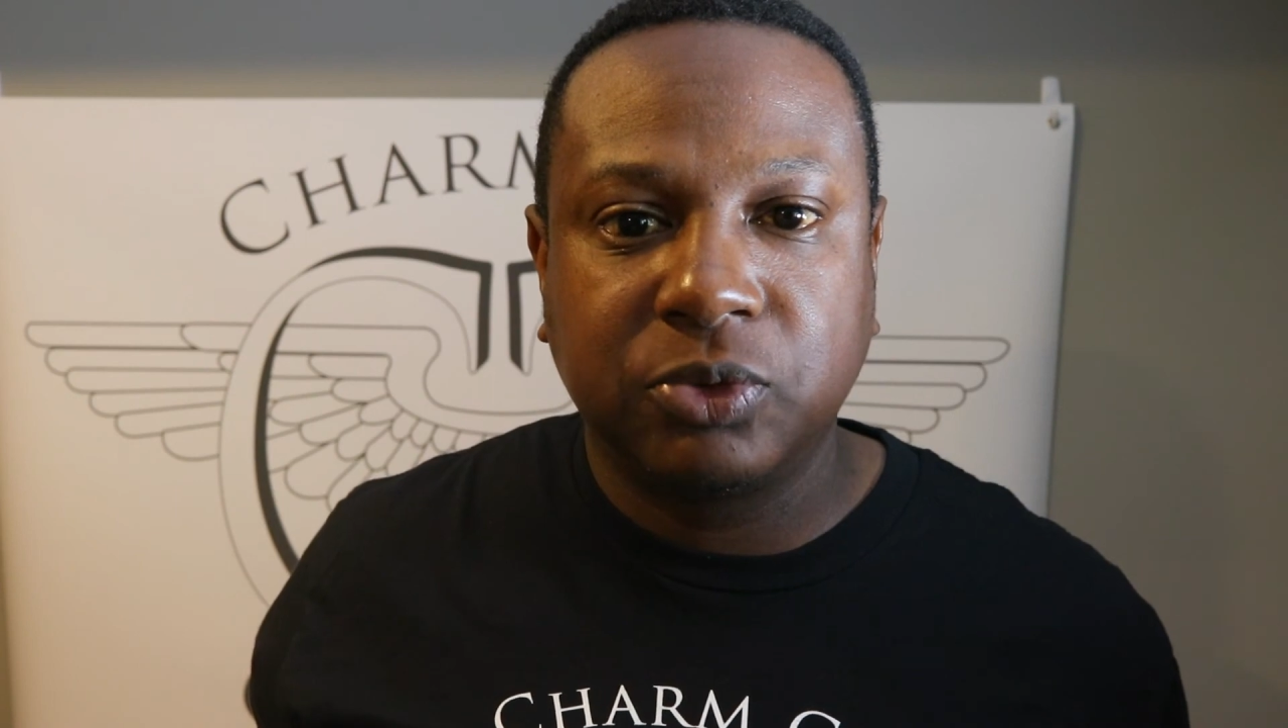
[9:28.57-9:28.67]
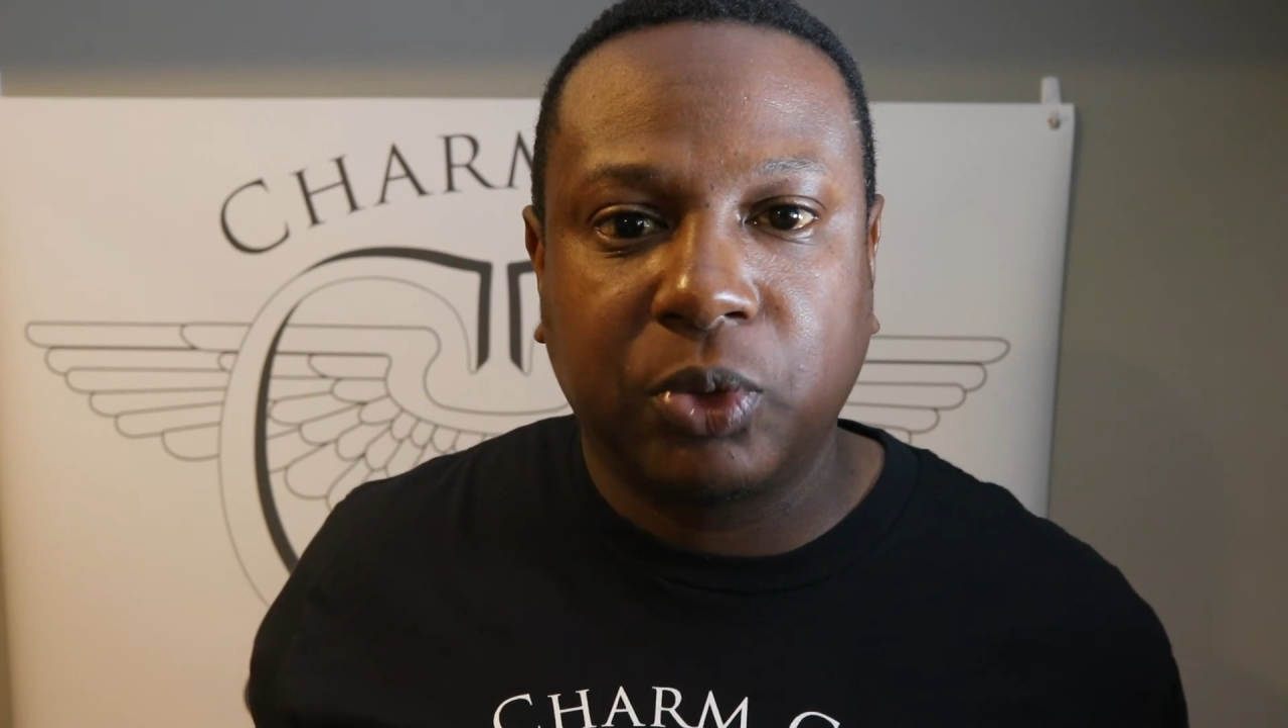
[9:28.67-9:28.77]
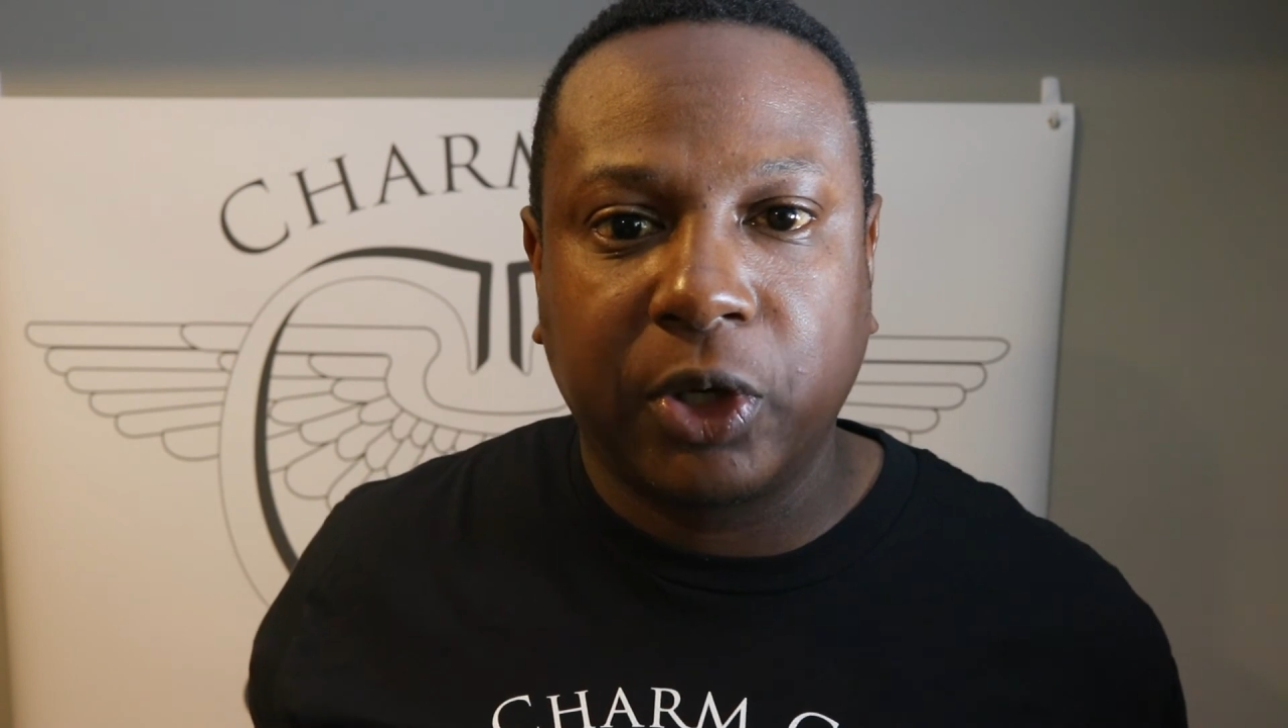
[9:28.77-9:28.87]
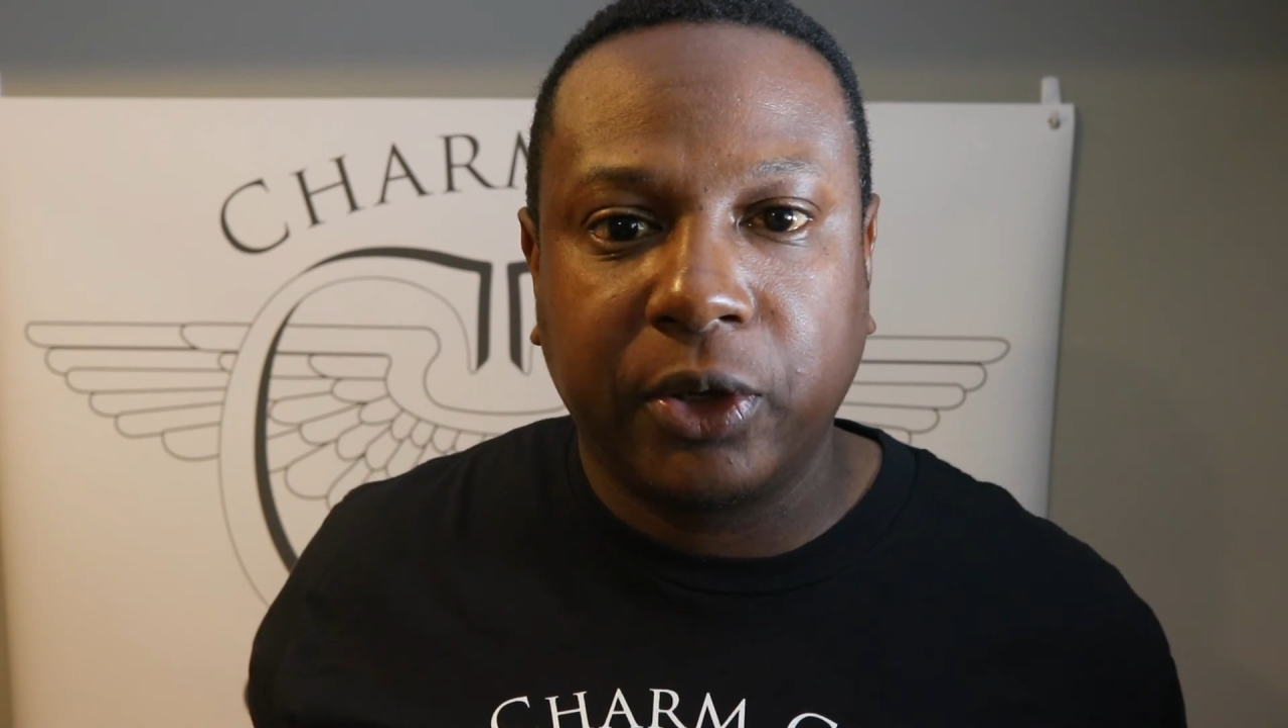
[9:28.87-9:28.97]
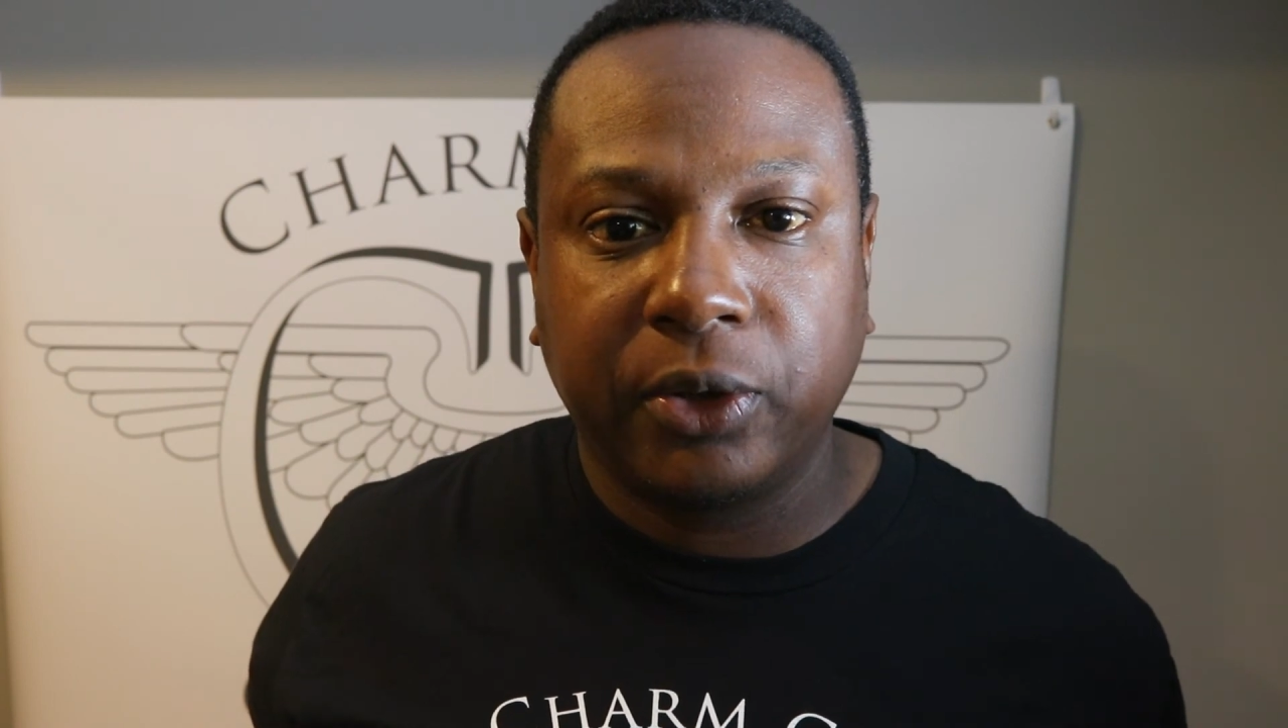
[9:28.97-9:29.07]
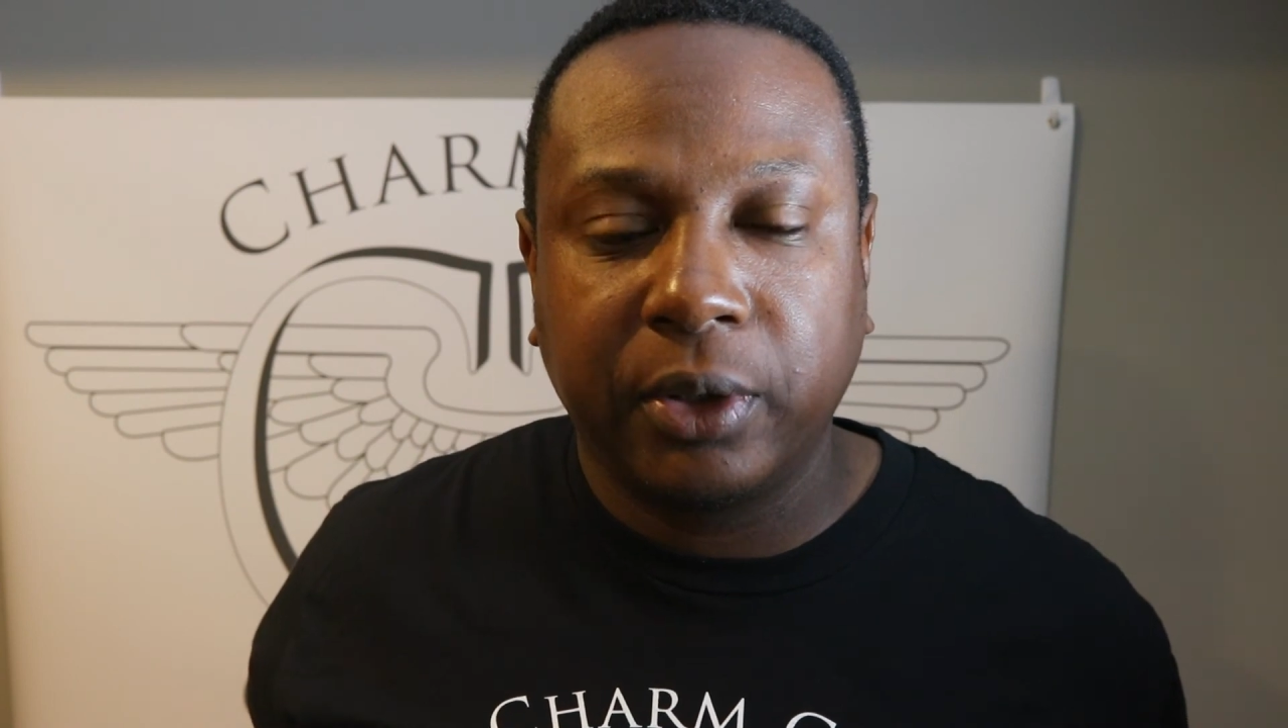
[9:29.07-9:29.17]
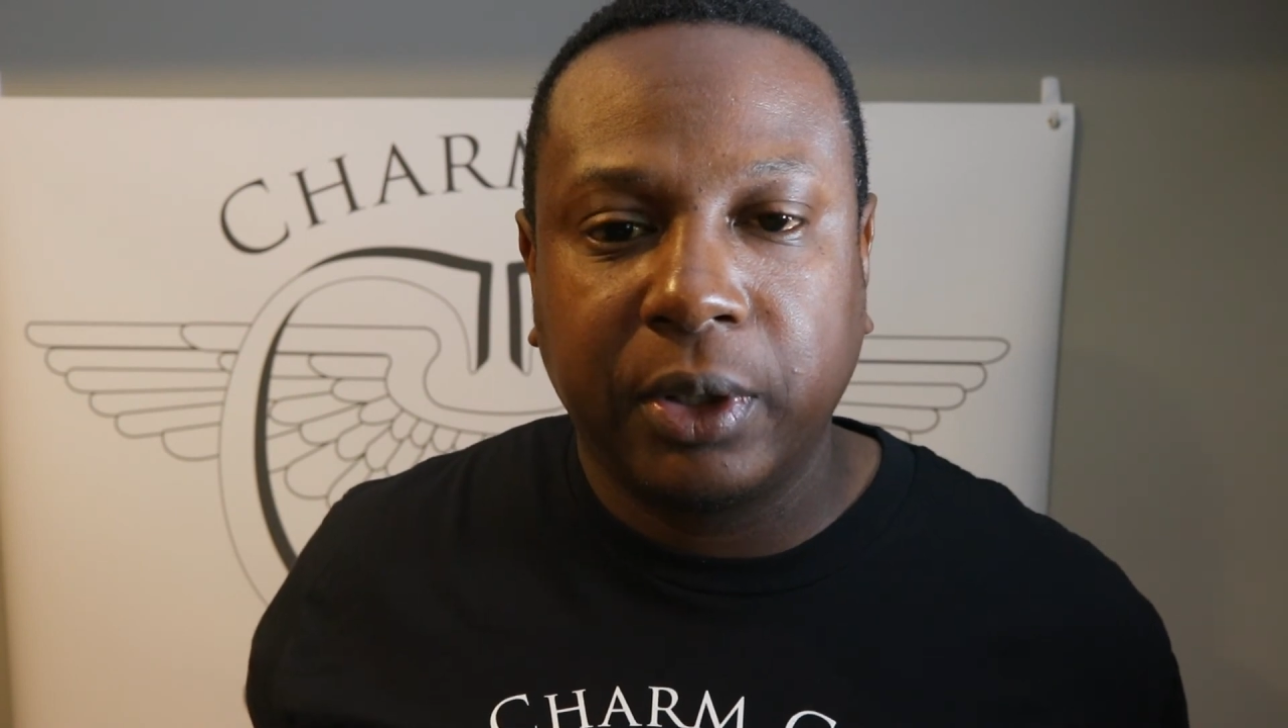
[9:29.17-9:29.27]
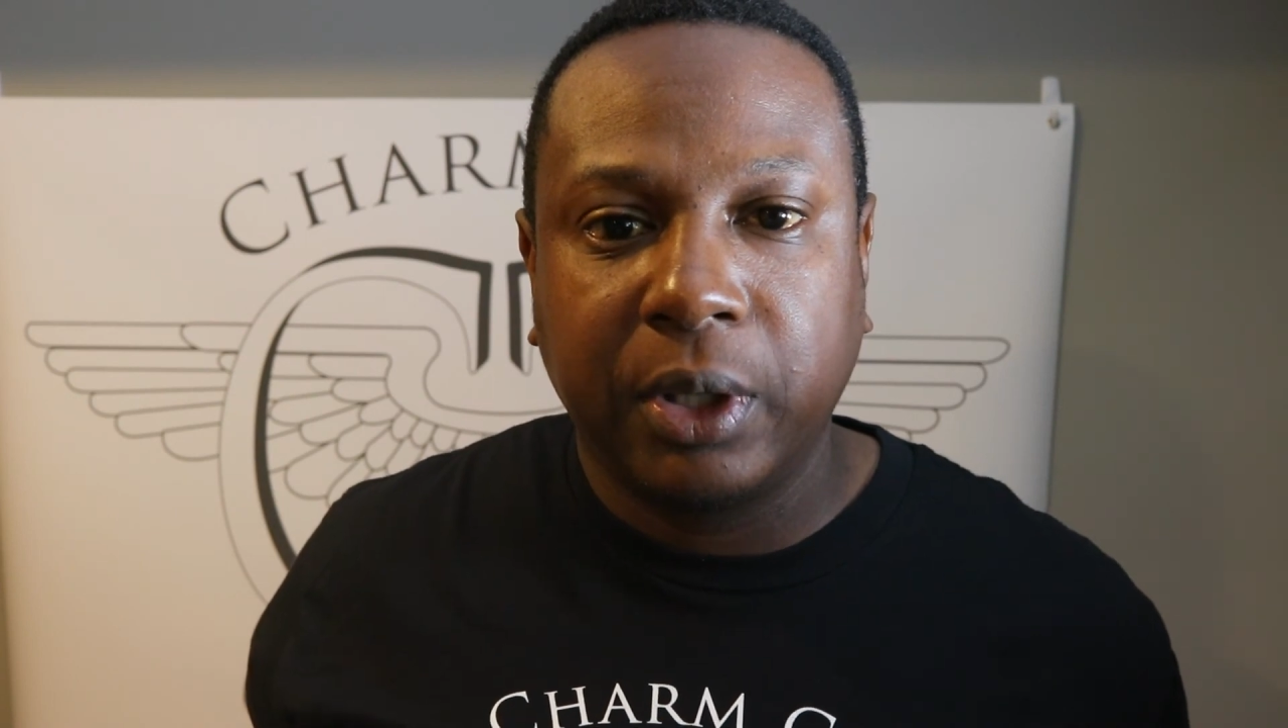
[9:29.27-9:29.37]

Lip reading: weren't